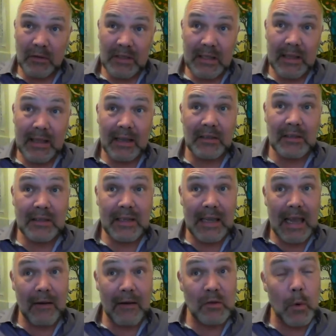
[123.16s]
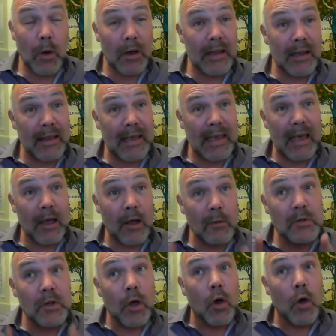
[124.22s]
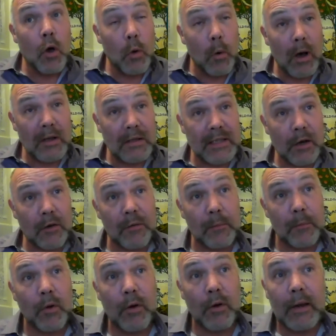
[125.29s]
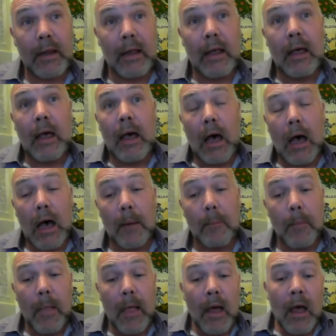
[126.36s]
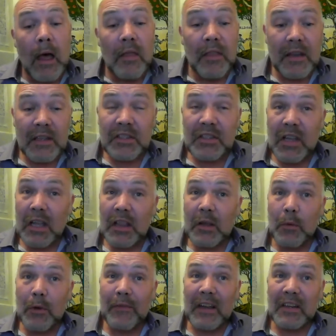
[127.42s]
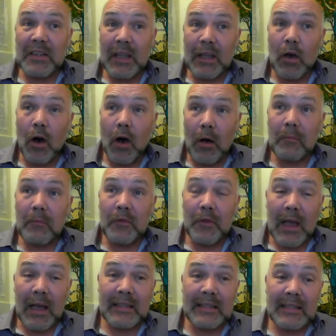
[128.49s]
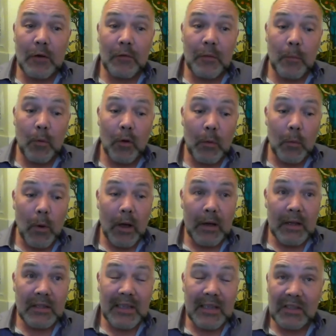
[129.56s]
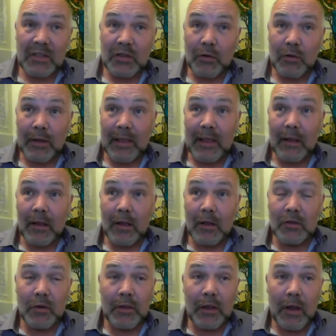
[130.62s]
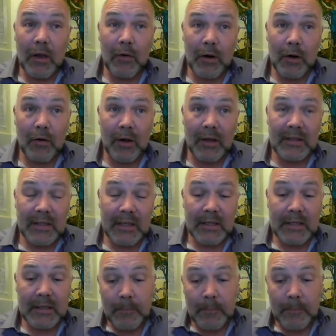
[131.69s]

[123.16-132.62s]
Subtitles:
and thousands of carers working in the care homes who are self-employed. The concern that we've actually got as self-employed workers actually during the current crisis